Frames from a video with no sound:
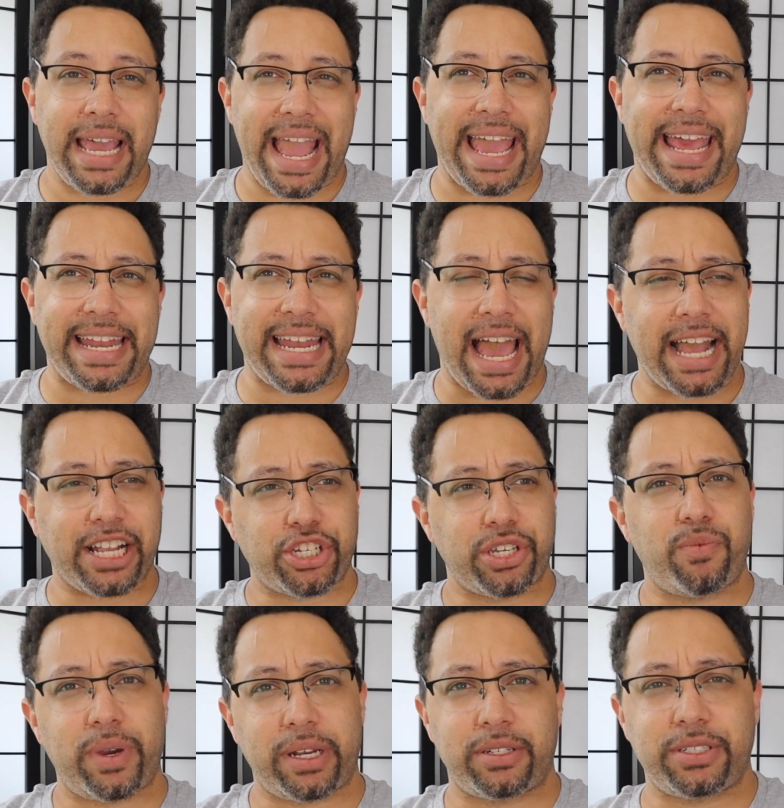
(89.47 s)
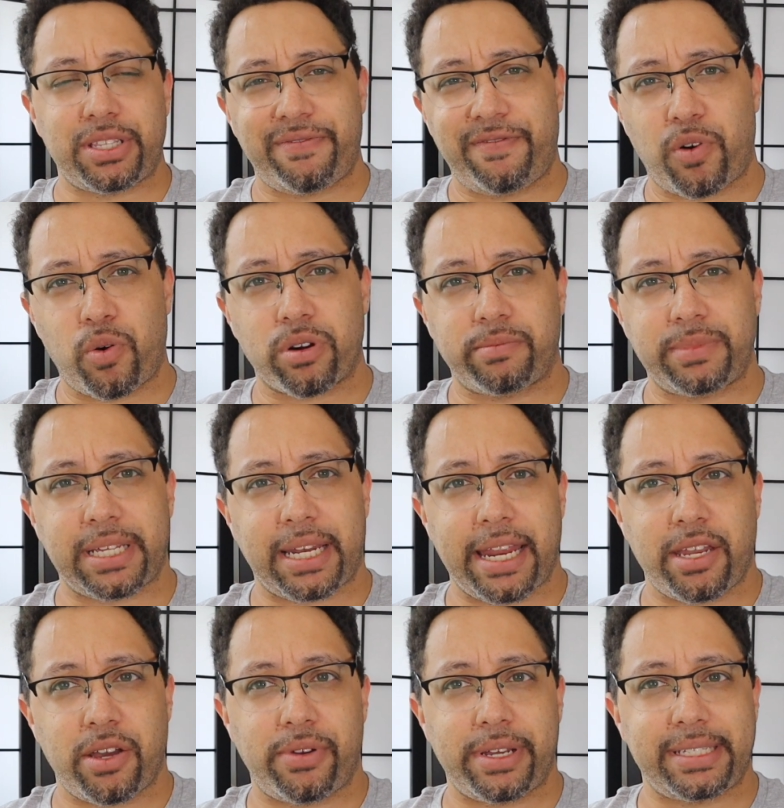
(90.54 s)
And I actually went onto the forums and I
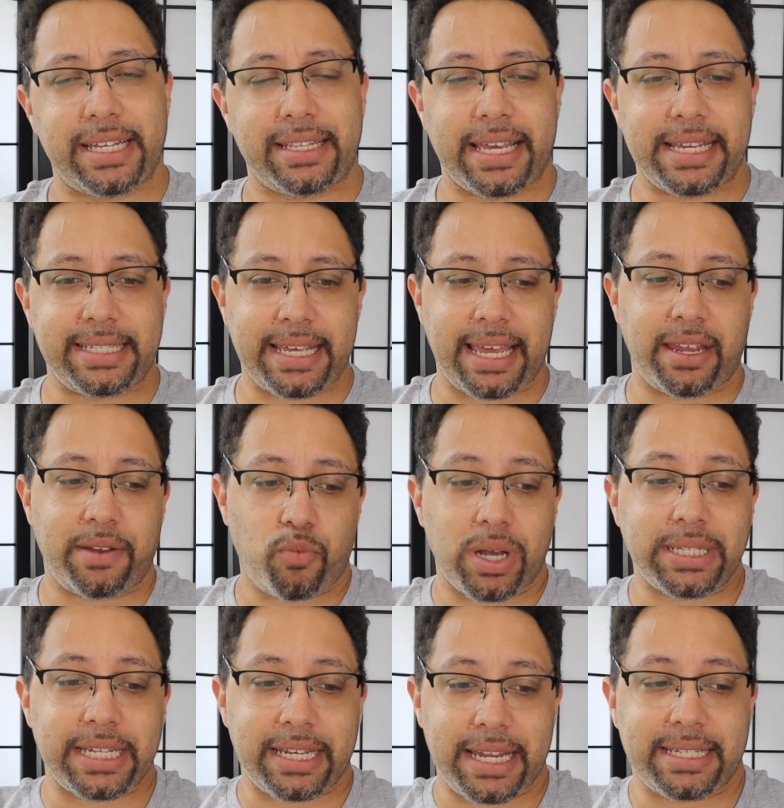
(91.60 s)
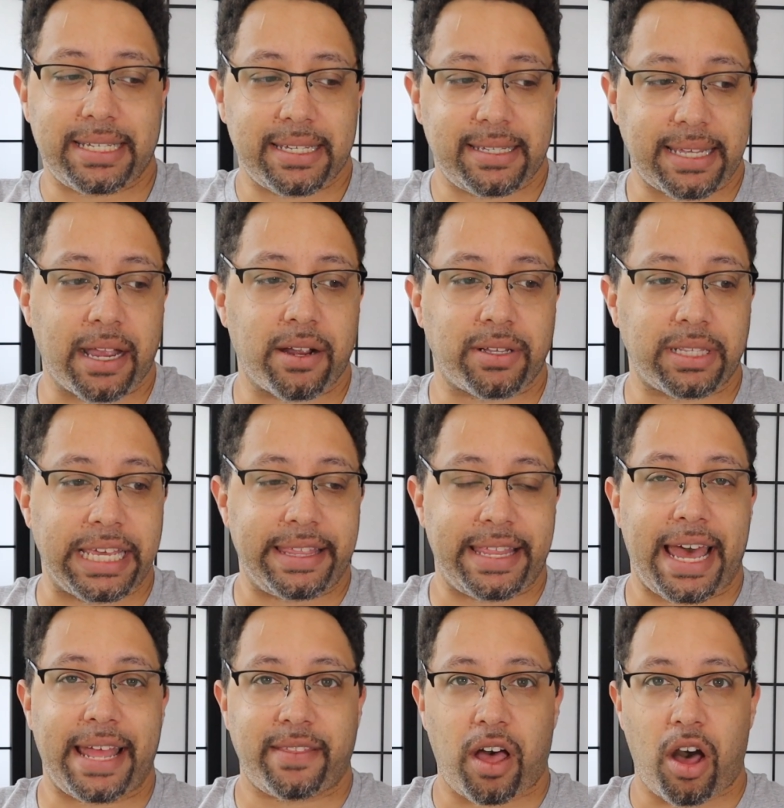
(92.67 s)
noticed that they said it wasn't necessarily
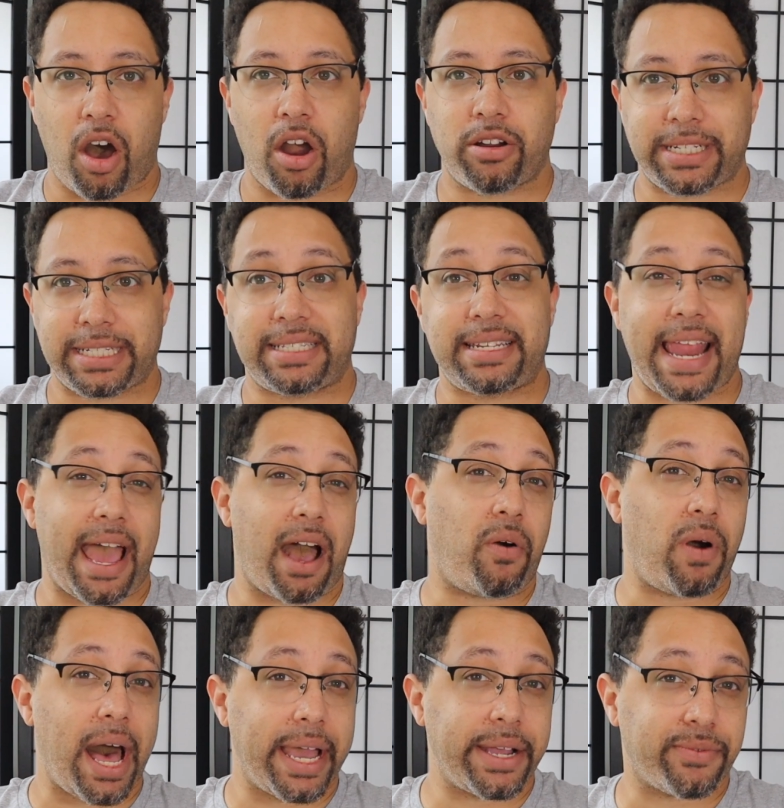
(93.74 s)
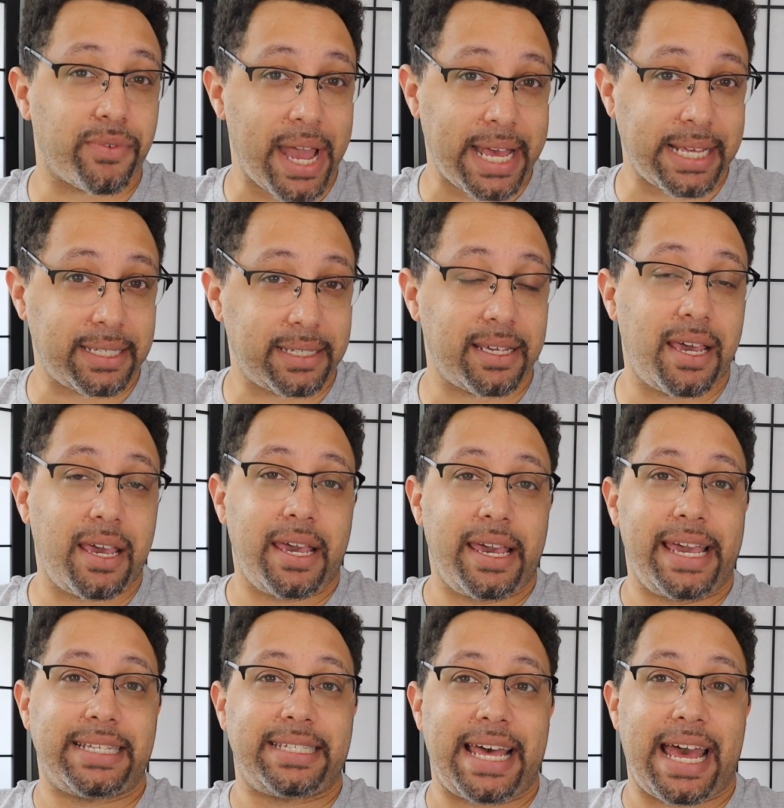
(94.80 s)
that the art is now high res,
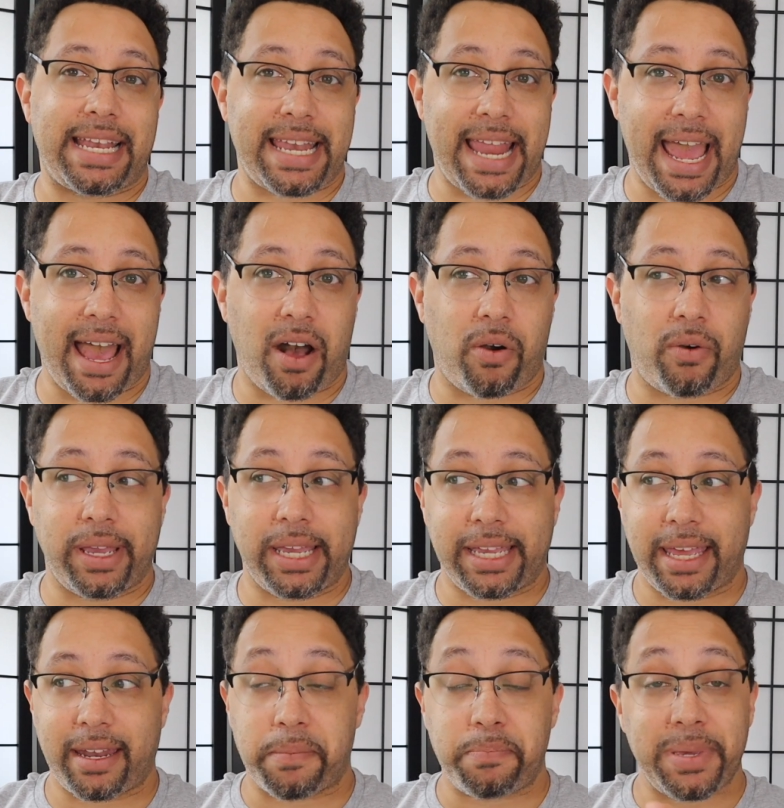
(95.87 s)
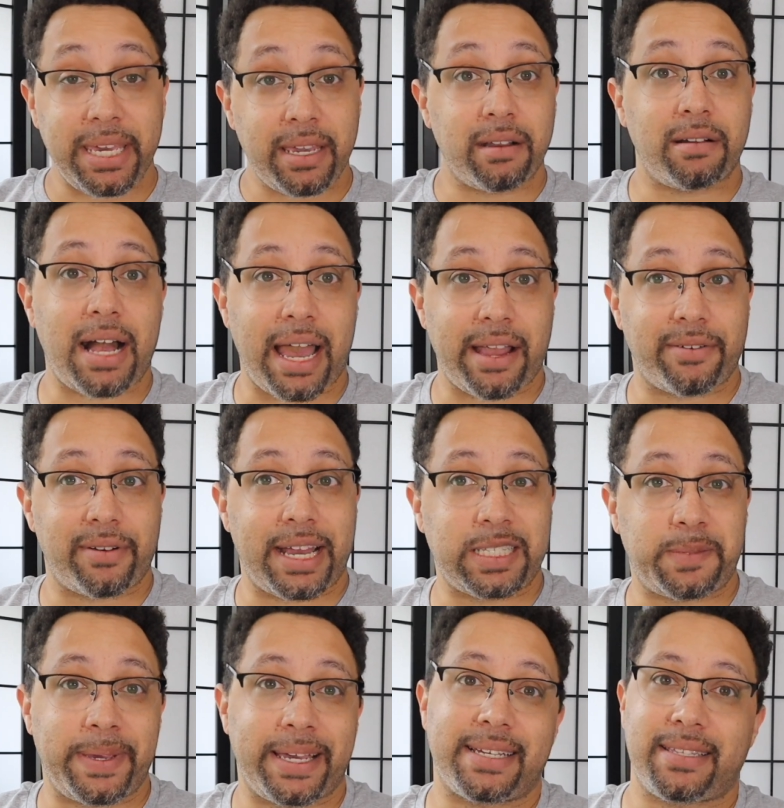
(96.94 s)
it's that now it can appear high
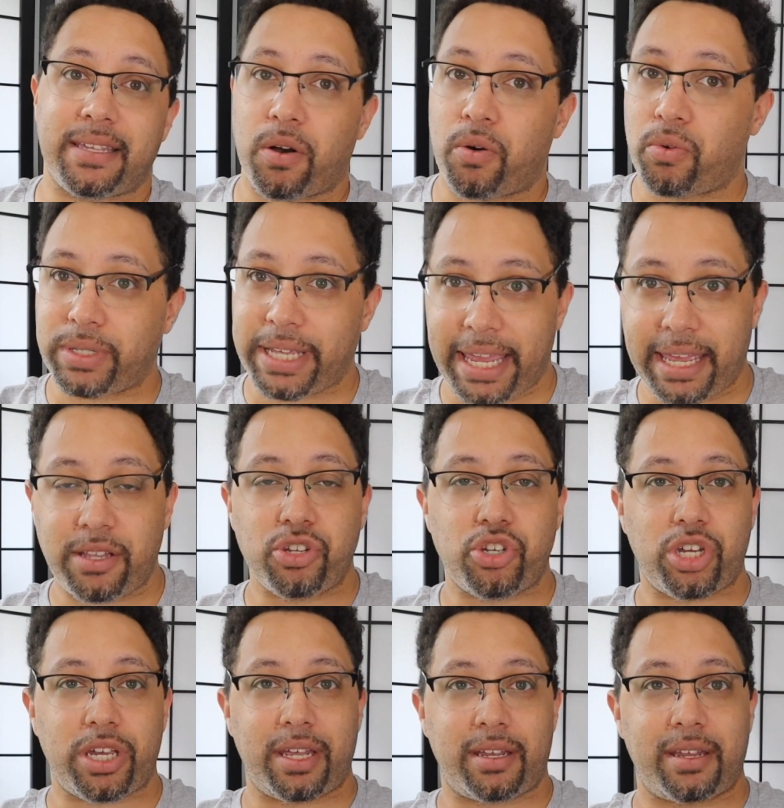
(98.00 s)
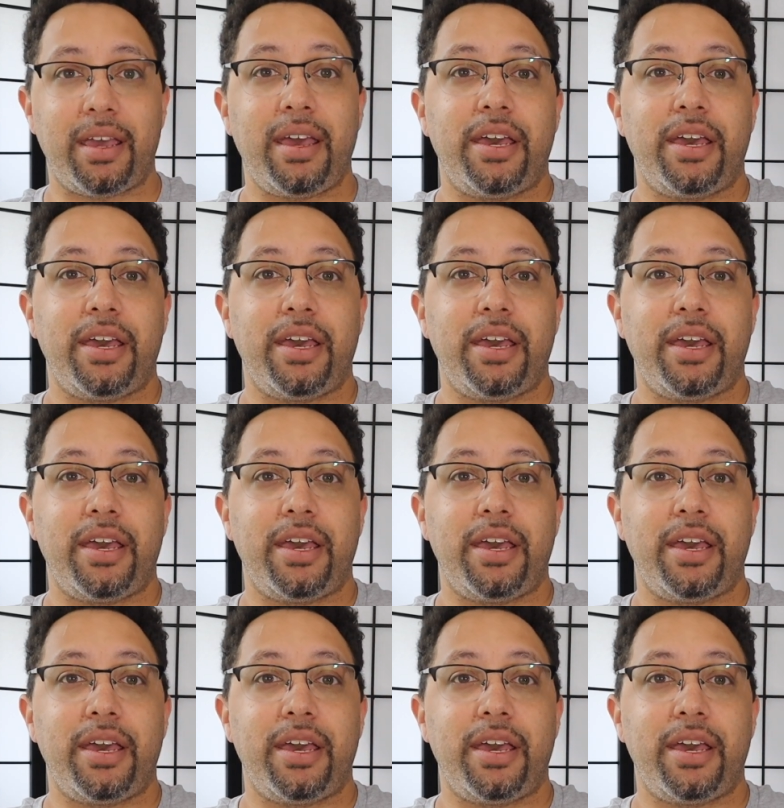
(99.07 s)
res because the old engine